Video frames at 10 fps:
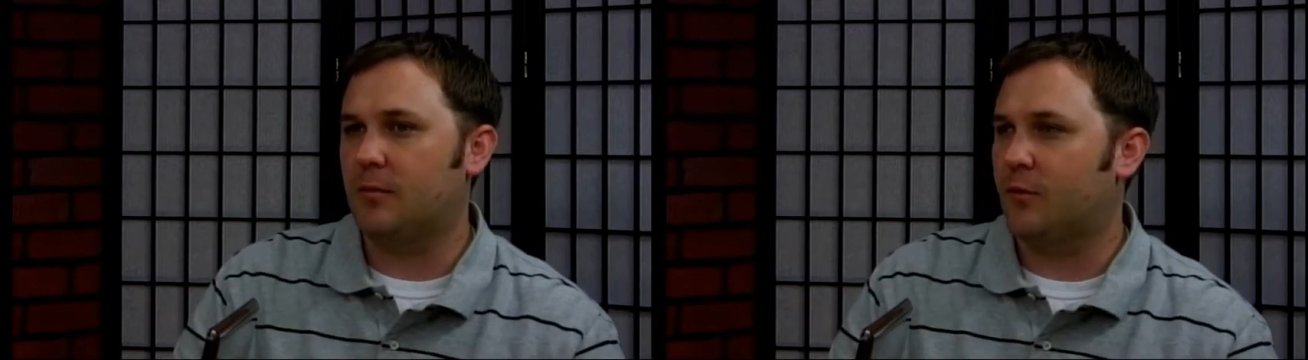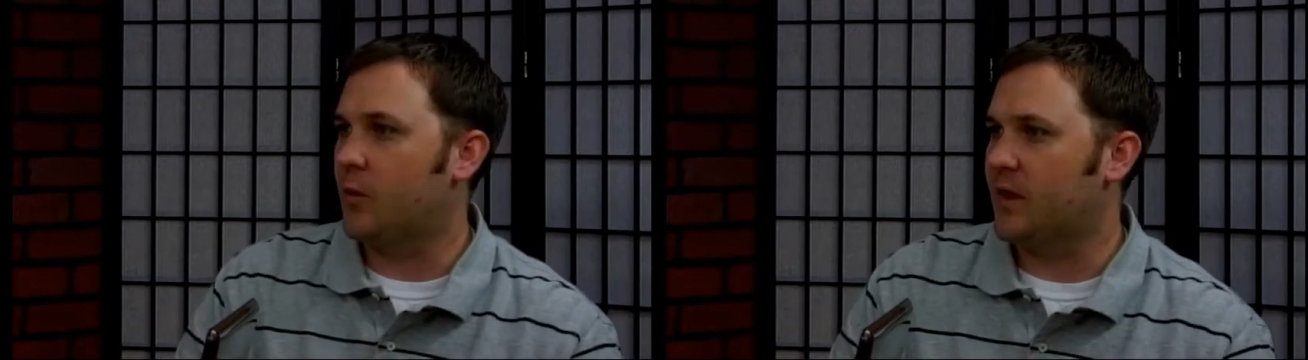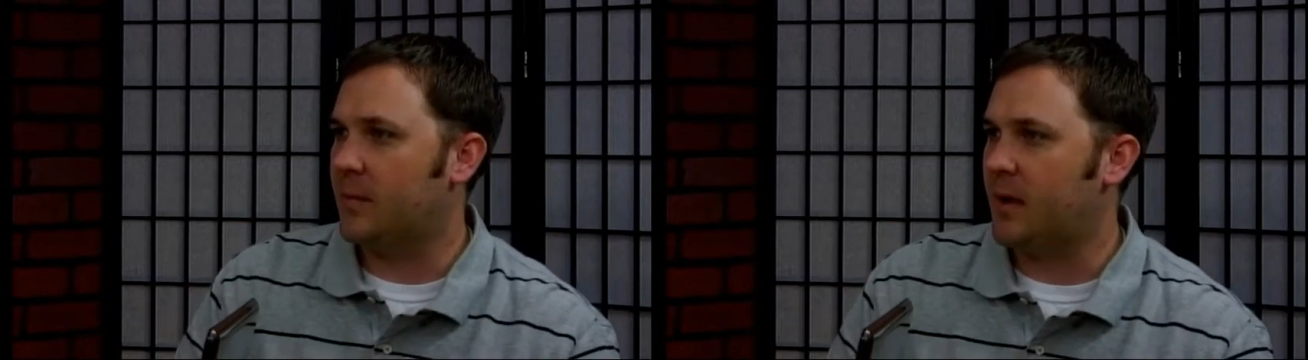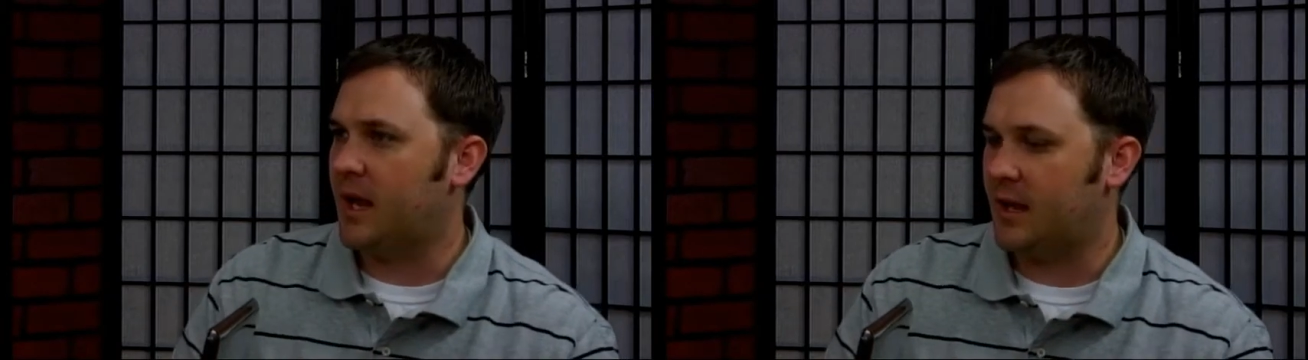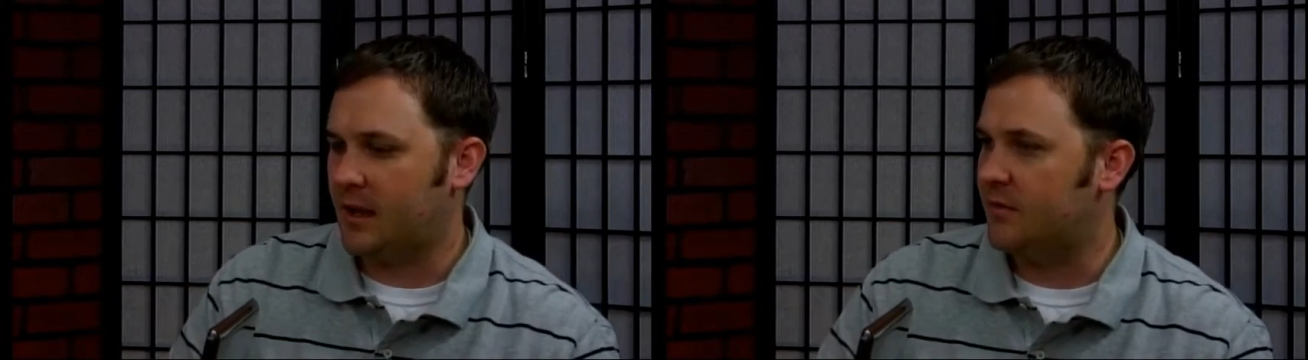before they
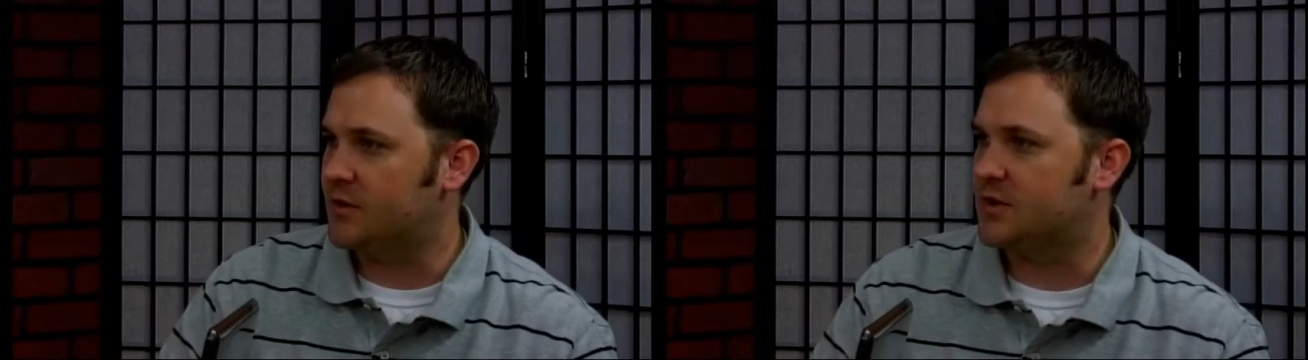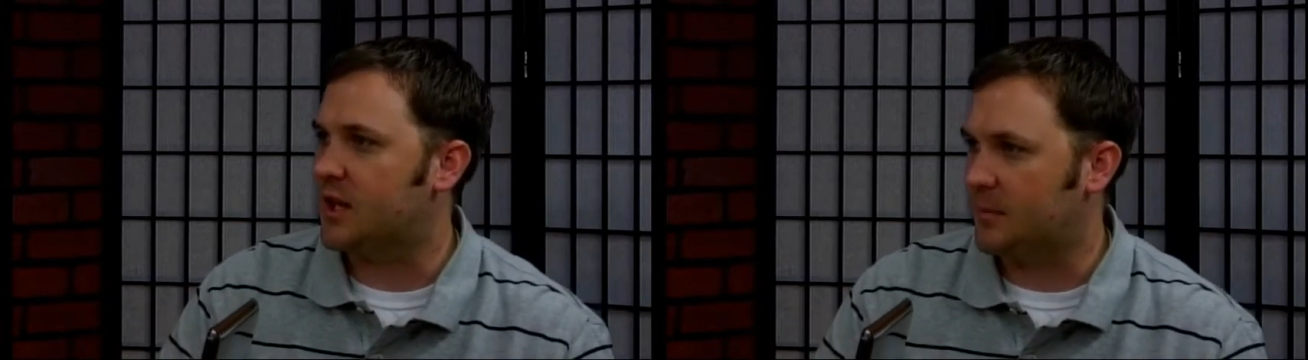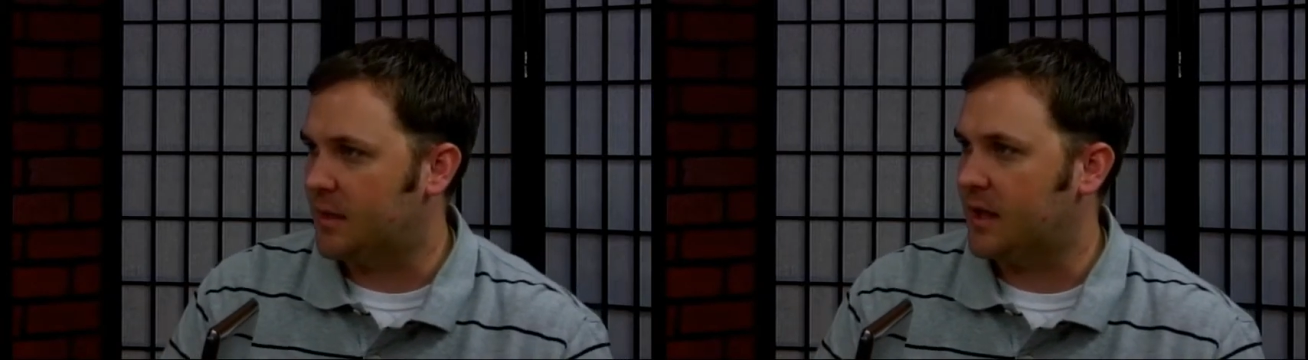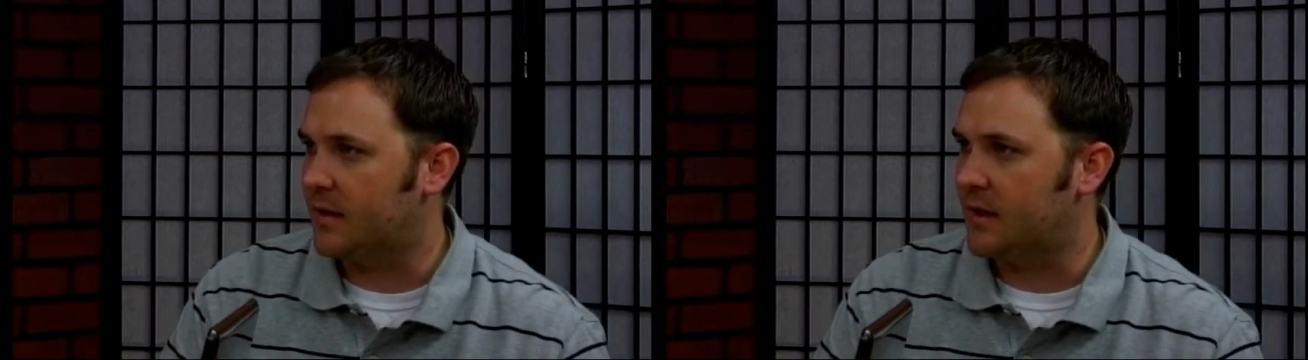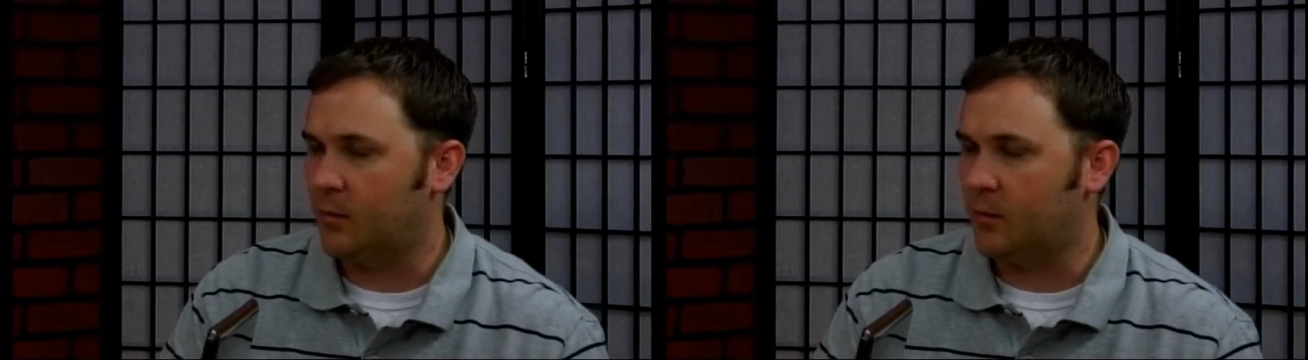may even stop in.